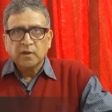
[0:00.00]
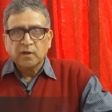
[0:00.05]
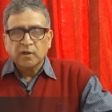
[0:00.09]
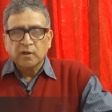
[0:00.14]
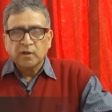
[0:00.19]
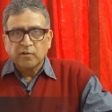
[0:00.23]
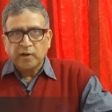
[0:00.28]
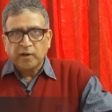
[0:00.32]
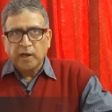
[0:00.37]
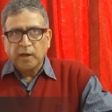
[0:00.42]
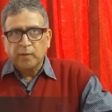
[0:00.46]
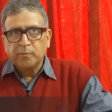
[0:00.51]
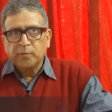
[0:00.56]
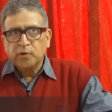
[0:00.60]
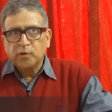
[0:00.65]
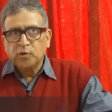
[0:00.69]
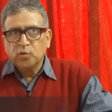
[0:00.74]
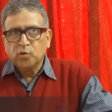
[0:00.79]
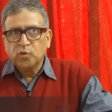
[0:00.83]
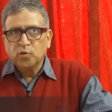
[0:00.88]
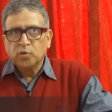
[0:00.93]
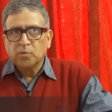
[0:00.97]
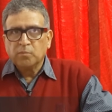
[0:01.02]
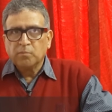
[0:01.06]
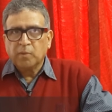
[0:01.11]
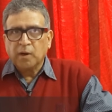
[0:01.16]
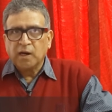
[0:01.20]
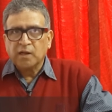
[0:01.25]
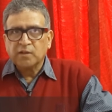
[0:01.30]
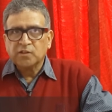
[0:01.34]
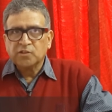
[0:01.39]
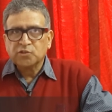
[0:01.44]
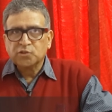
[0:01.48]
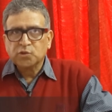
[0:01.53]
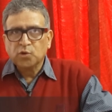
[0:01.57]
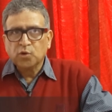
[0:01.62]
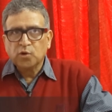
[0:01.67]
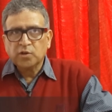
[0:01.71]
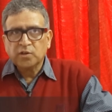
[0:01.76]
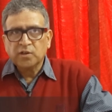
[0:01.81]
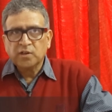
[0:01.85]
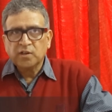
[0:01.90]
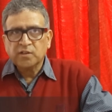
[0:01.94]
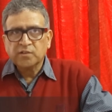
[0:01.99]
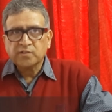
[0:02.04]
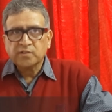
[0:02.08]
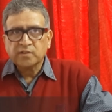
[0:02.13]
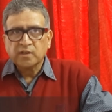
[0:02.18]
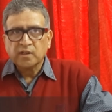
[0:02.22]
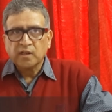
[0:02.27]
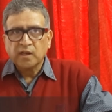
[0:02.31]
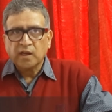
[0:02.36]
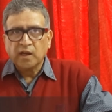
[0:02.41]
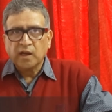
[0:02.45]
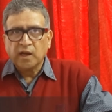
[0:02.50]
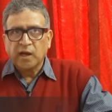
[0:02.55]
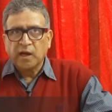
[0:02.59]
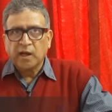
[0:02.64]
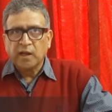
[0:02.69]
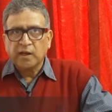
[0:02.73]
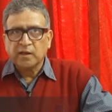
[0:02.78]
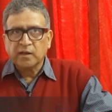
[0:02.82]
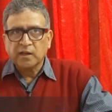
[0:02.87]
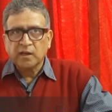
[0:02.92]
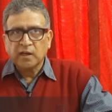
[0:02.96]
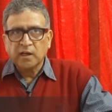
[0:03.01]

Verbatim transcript: grab you by the shoulders and uh,